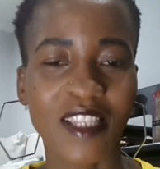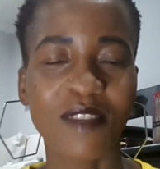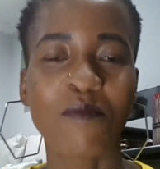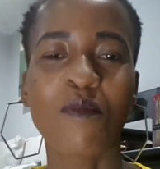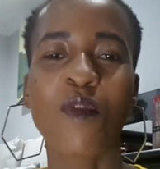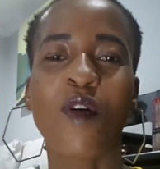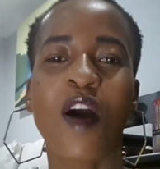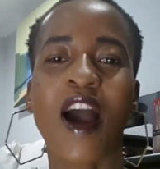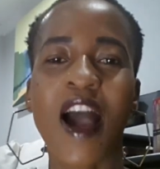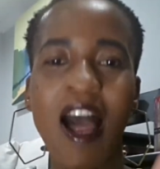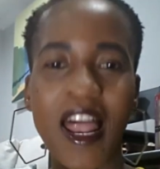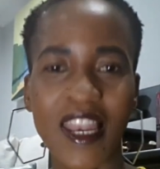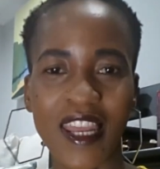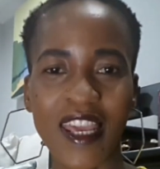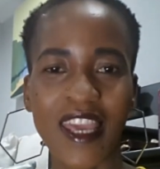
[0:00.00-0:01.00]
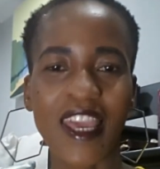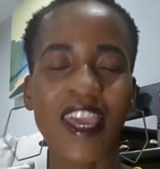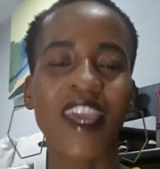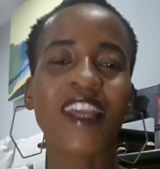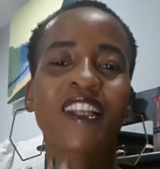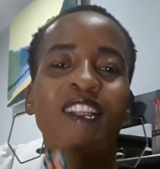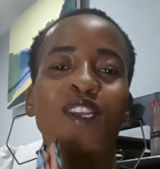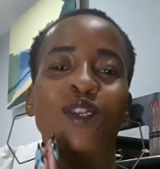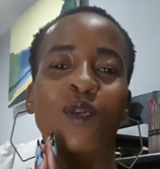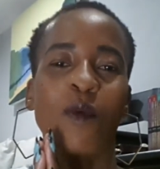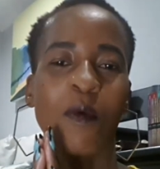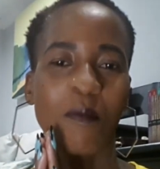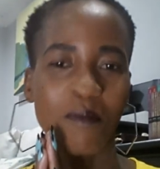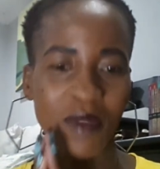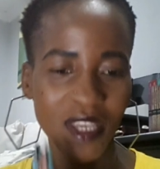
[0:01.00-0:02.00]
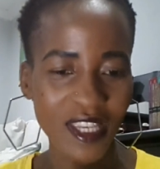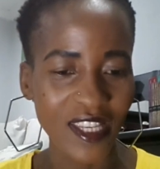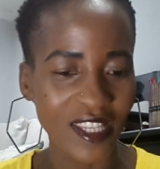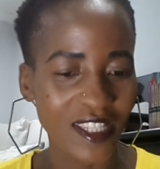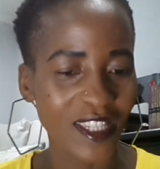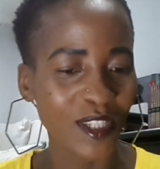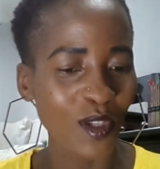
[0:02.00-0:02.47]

Mohale and Somizi.